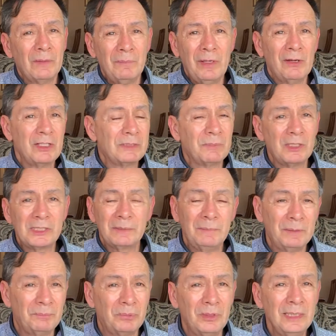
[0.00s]
Their marriage must have
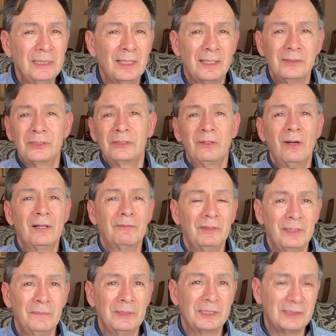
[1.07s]
been pretty darn strong
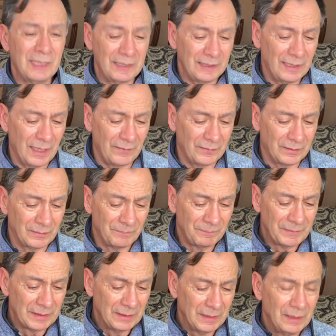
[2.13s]
for them to stay together.
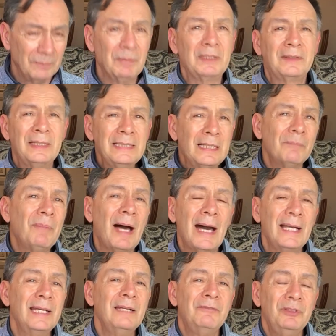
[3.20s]
But think
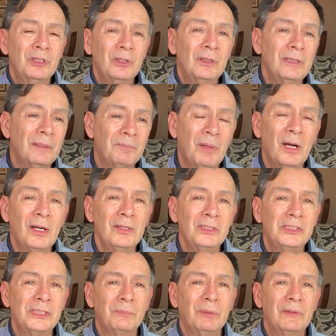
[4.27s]
about it, if you're in a
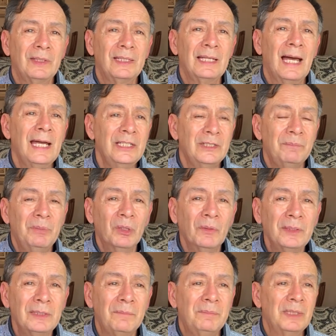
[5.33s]
partnership with a guy and you're
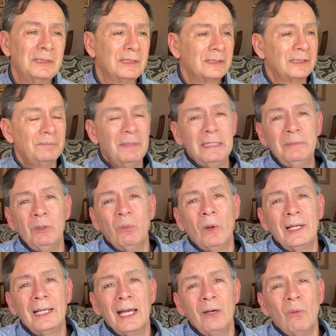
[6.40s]
building the business, and maybe
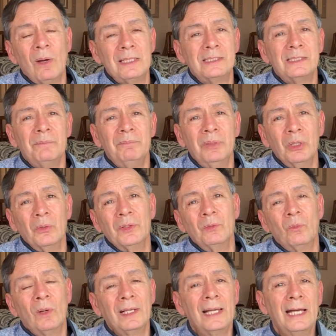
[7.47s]
one guy wants to build
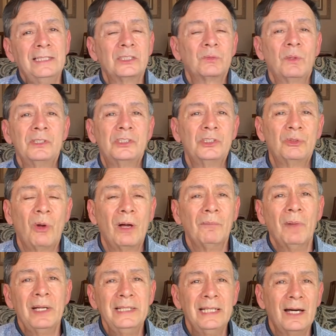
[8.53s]
it, one guy just wants to draw
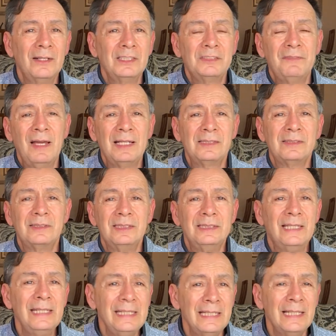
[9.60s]
money out as fast as he
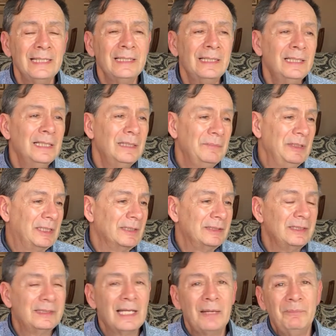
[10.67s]
can because
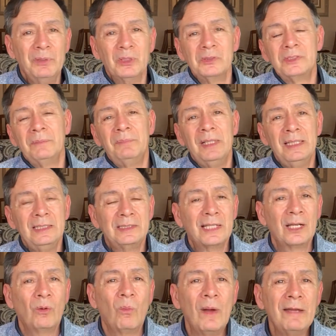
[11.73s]
he's got bills to pay and he's
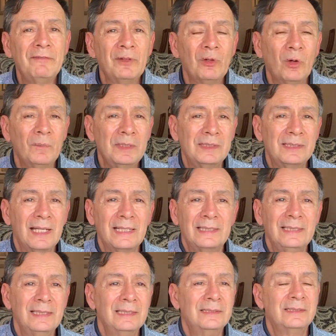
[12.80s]
got a wife at home and he's got
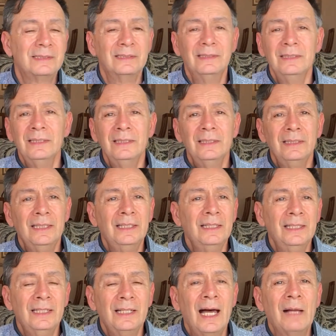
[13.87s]
kids
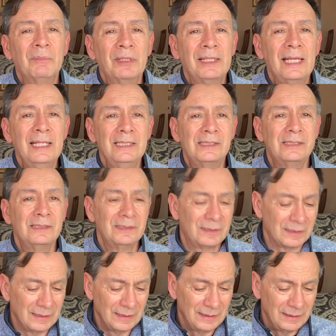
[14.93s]
and
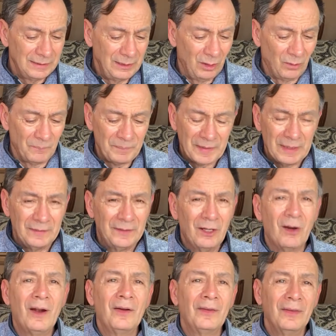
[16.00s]
obligations. You know,
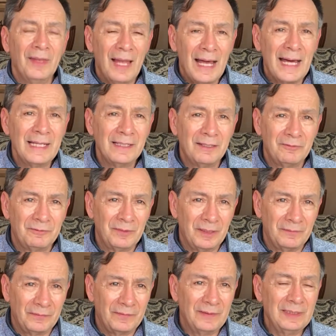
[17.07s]
there are a lot
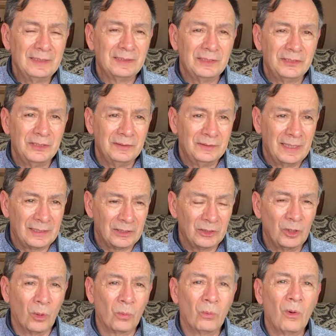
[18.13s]
of things that you that
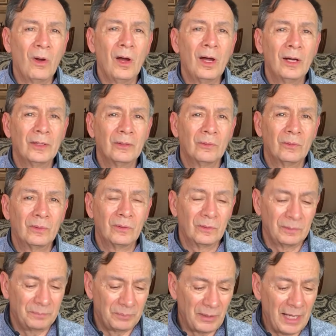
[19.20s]
could go wrong
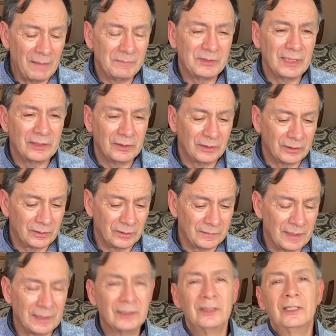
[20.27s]
or problems that
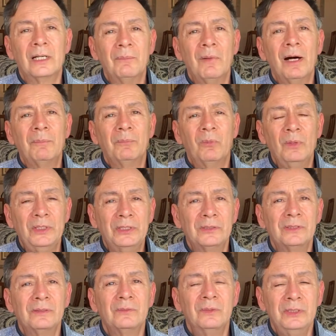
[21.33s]
could come up when
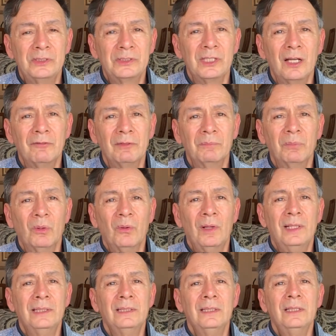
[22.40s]
you're
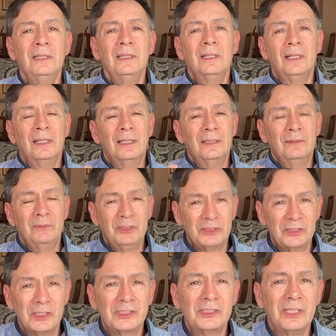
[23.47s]
self-employed and when
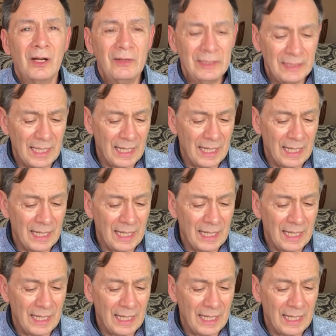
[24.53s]
you're just starting